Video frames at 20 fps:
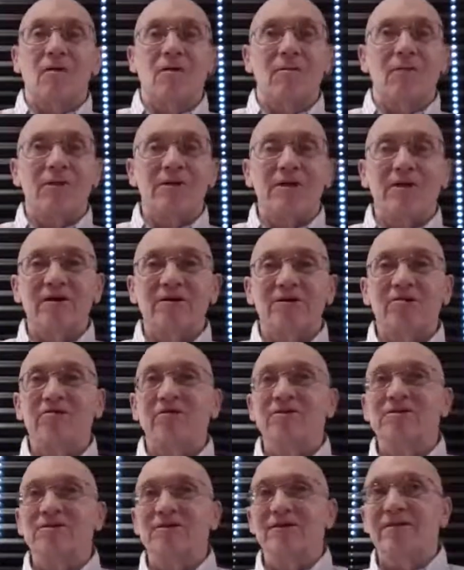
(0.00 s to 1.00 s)
But the
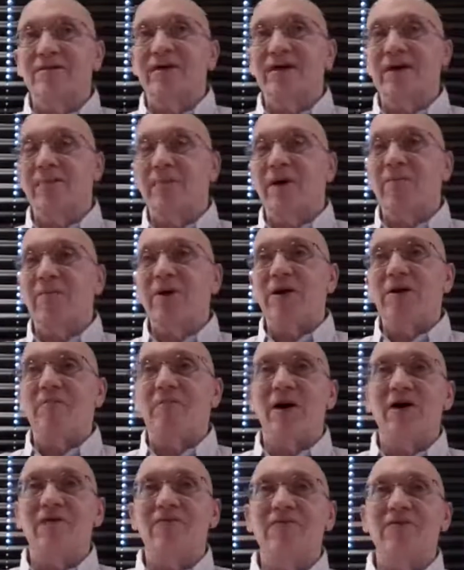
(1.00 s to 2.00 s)
interesting thing about being
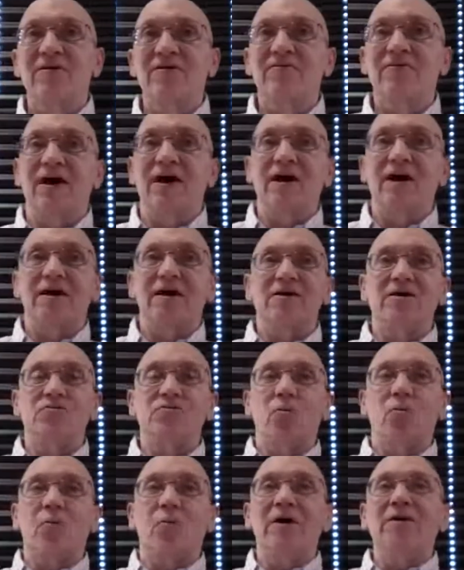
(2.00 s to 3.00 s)
mindful of dana
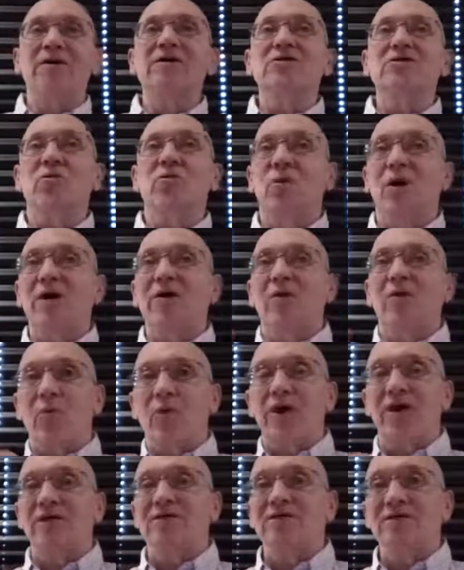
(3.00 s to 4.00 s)
is where do
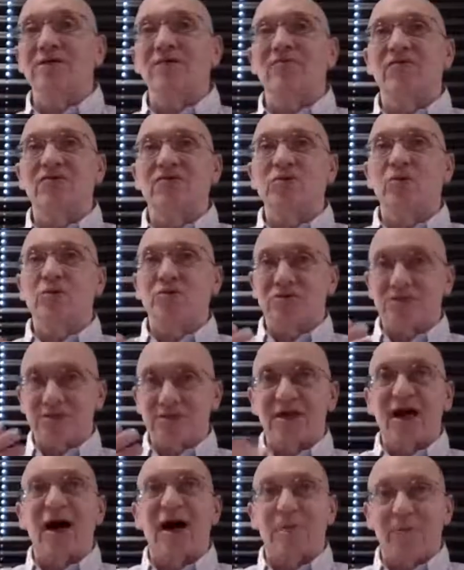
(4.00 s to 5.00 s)
we as individuals
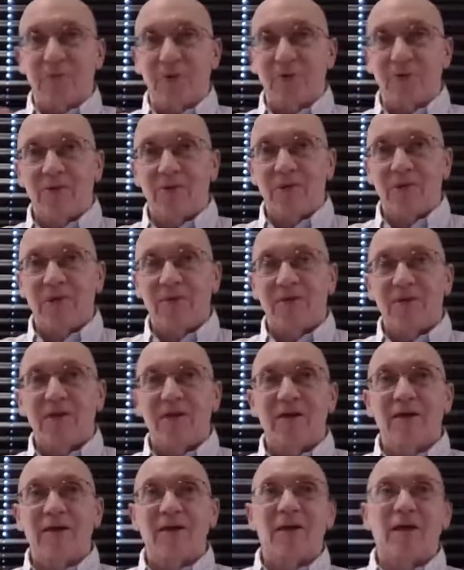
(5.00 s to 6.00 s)
stop?
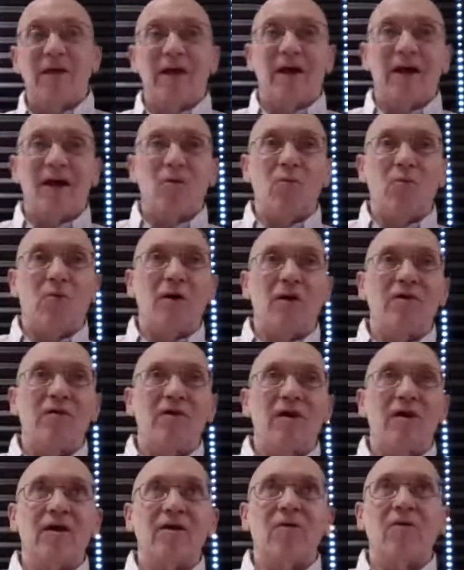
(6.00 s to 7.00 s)
And one of
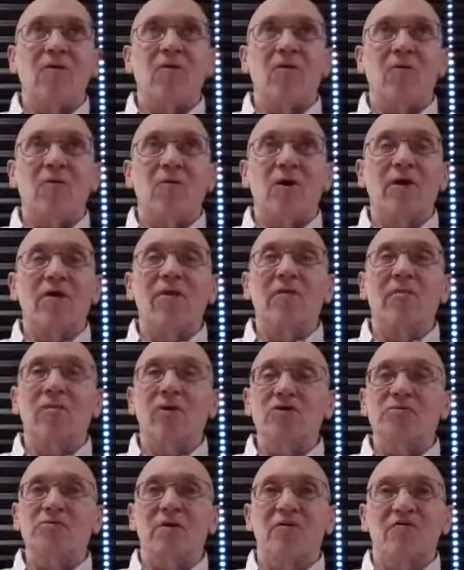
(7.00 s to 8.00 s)
the
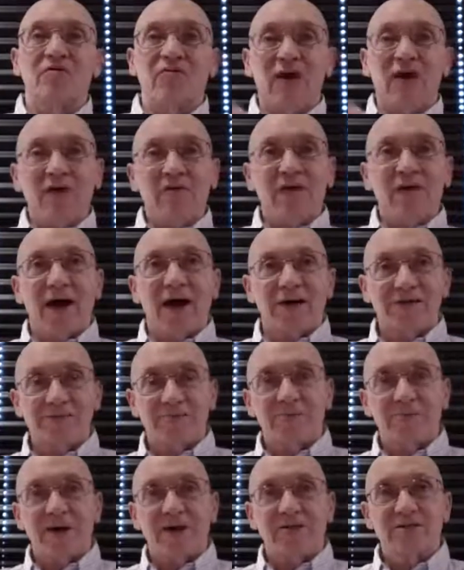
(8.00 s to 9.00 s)
most profound
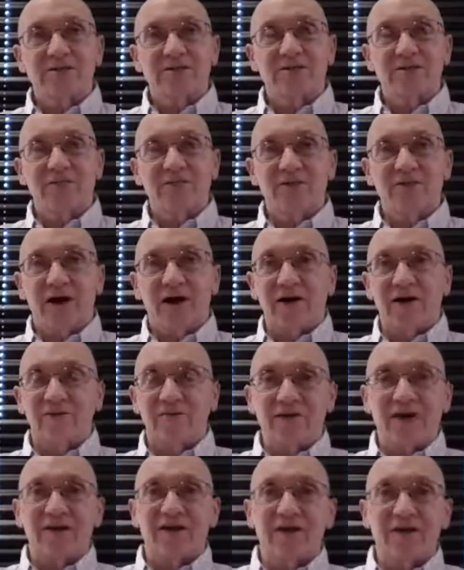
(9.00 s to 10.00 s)
aspects of dana, in
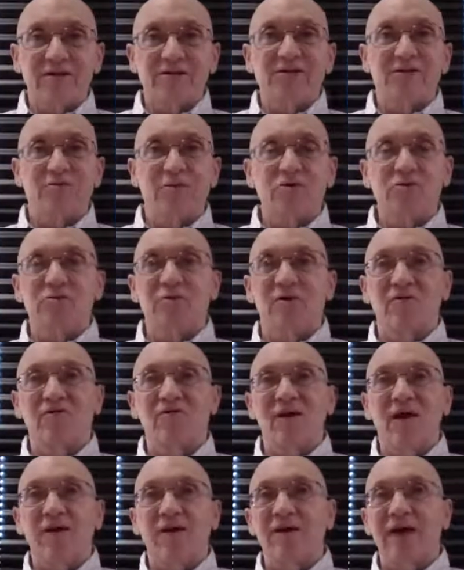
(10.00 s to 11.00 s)
fact, it is the most
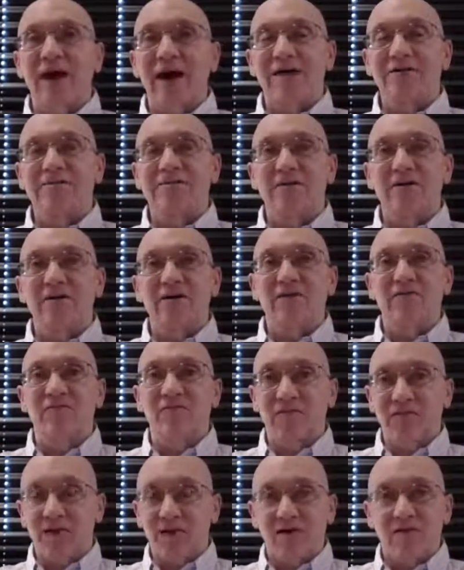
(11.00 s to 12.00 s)
profound aspect
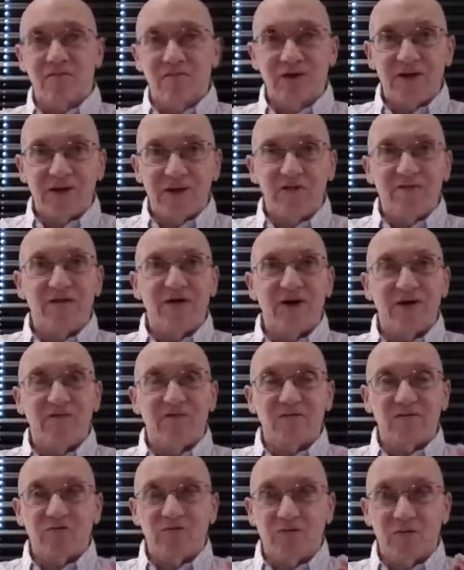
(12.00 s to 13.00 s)
of giving,
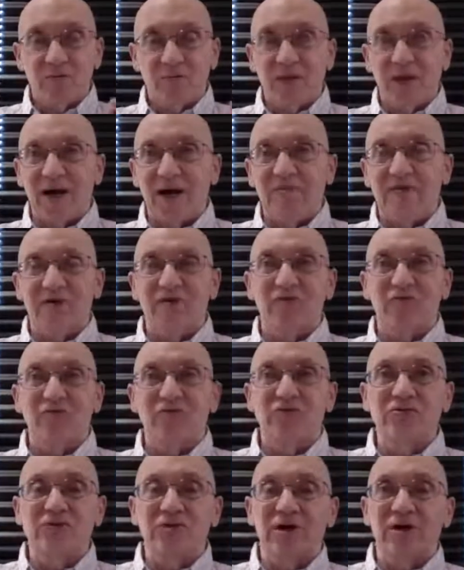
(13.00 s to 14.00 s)
of having a
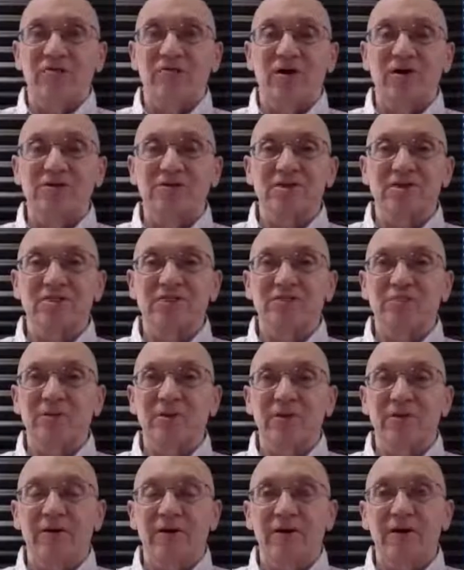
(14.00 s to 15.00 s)
true generosity of
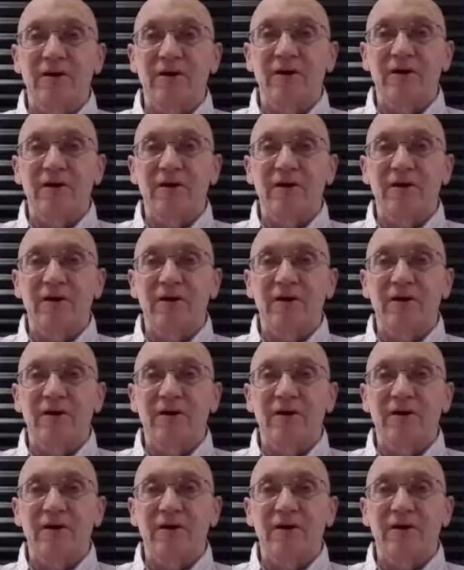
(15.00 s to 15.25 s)
spirit,